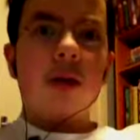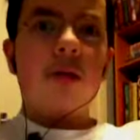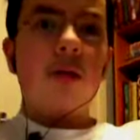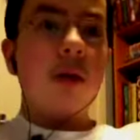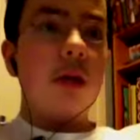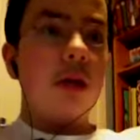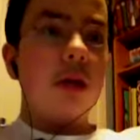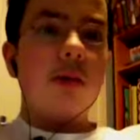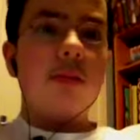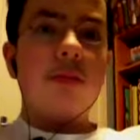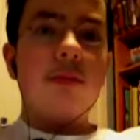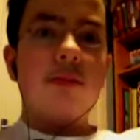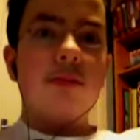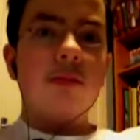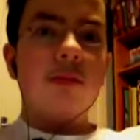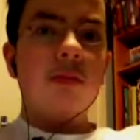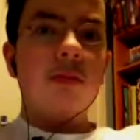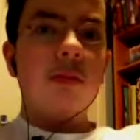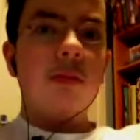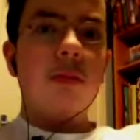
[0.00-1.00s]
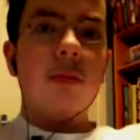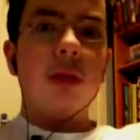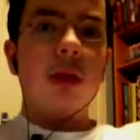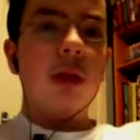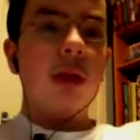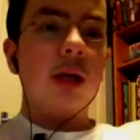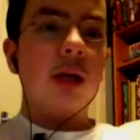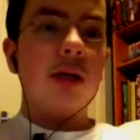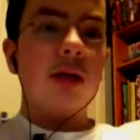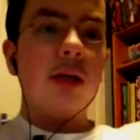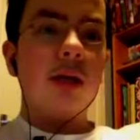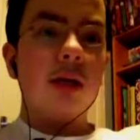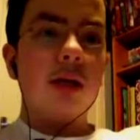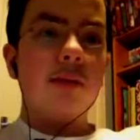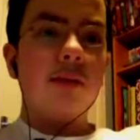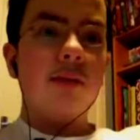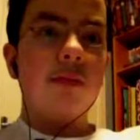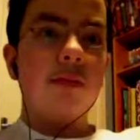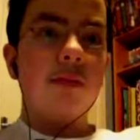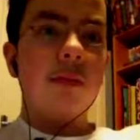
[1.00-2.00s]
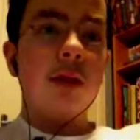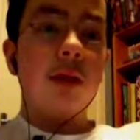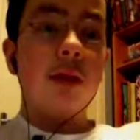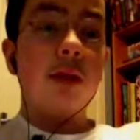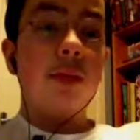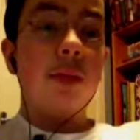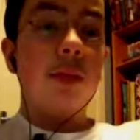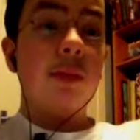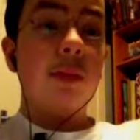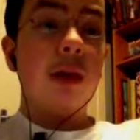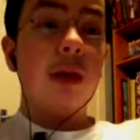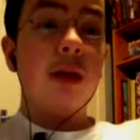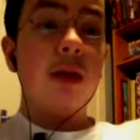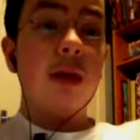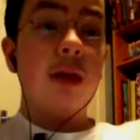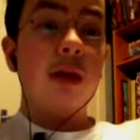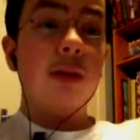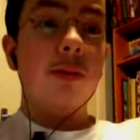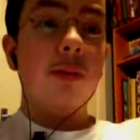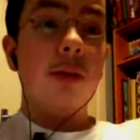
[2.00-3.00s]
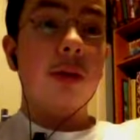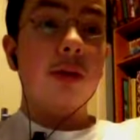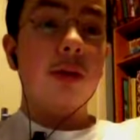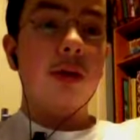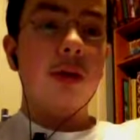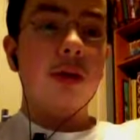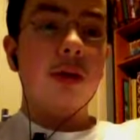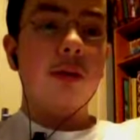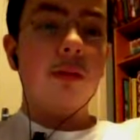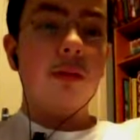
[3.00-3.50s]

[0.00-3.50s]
Well, see you next time. This has been my contribution.